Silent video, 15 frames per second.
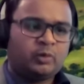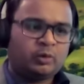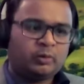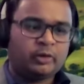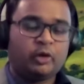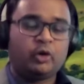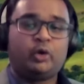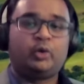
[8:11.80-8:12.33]

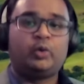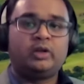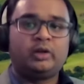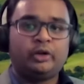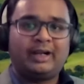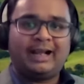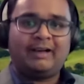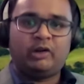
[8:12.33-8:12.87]
you
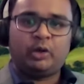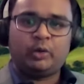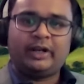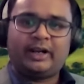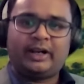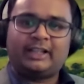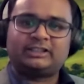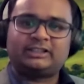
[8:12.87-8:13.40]
travel to
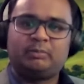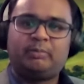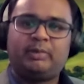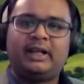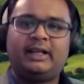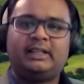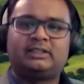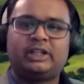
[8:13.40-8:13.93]
international
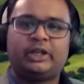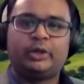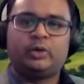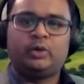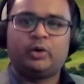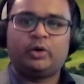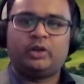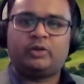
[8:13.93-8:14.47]
place and you
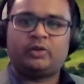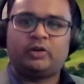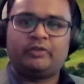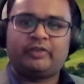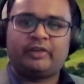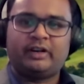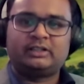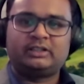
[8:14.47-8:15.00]
go to the
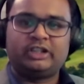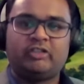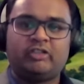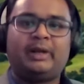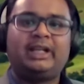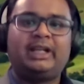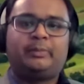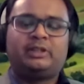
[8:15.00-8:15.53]
conference, you have
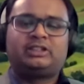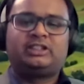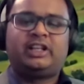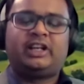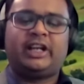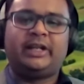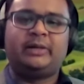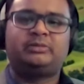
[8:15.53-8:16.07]
multiple
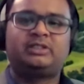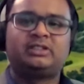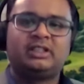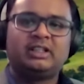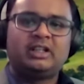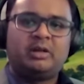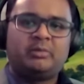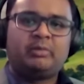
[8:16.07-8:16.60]
streams,
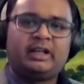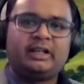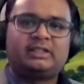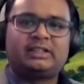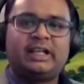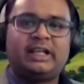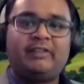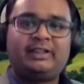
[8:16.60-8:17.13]
but
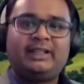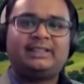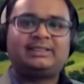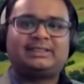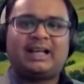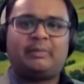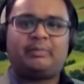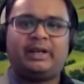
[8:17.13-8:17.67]
everything's
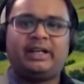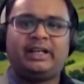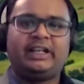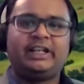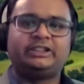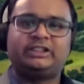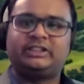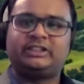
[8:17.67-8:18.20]
happening
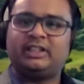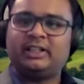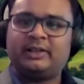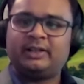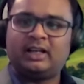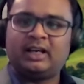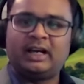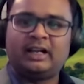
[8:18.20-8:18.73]
digitally,
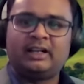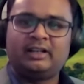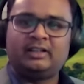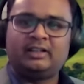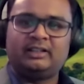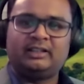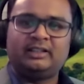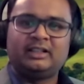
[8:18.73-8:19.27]

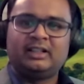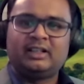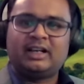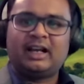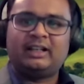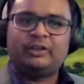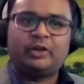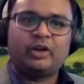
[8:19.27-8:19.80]

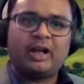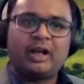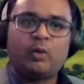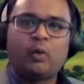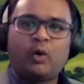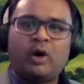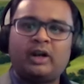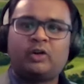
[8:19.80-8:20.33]
and you don't
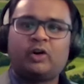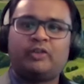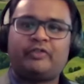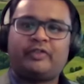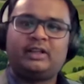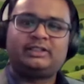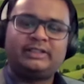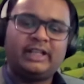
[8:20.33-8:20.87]
have one
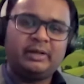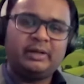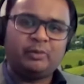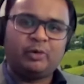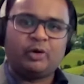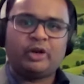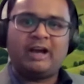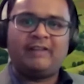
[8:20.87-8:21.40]
conference
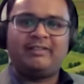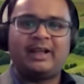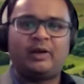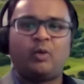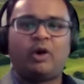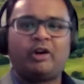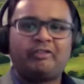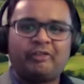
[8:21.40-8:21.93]
anymore. You have
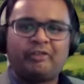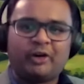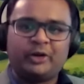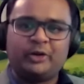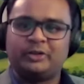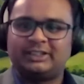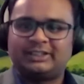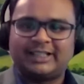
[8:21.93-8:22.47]
like one for
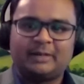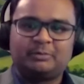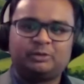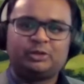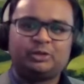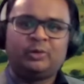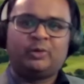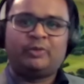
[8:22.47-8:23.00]
US time
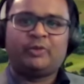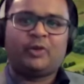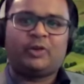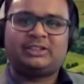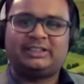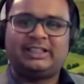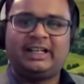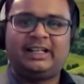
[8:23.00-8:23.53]
zone, one for
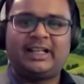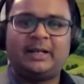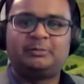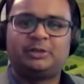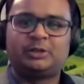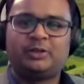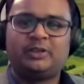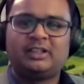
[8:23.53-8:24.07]
Australian
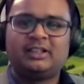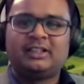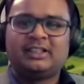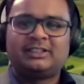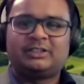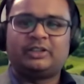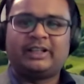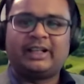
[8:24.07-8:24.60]
time zone.
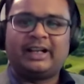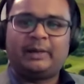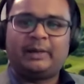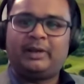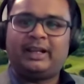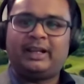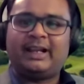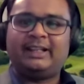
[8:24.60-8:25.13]
So they're
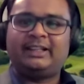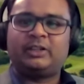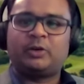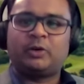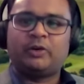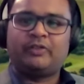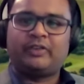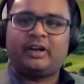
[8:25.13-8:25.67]
replicating the
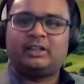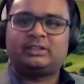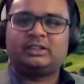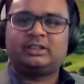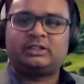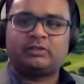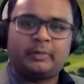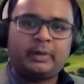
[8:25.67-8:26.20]

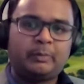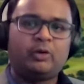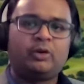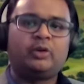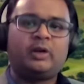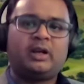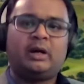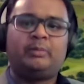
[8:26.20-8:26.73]
conferences for people
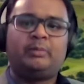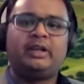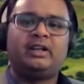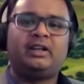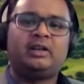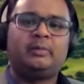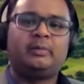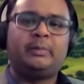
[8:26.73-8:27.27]
to come
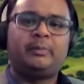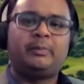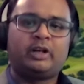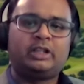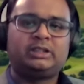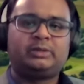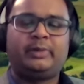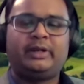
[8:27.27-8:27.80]
in and be
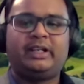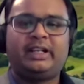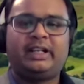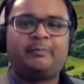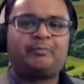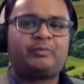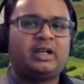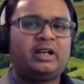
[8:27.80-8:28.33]

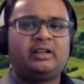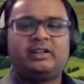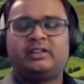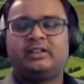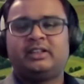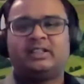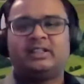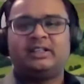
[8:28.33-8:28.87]
participating. Yep. And
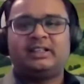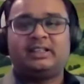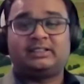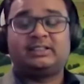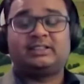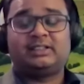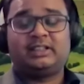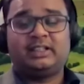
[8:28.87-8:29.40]

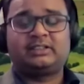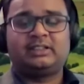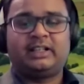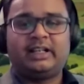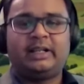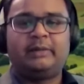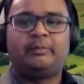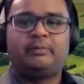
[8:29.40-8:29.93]

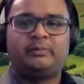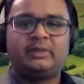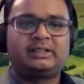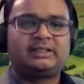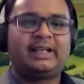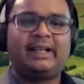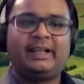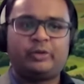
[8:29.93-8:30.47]
it's
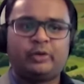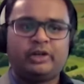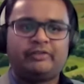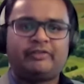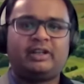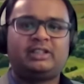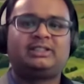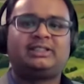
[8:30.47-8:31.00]
getting to a
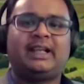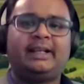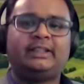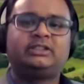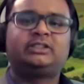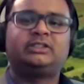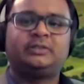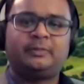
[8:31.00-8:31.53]
different
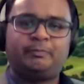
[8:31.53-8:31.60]
stage.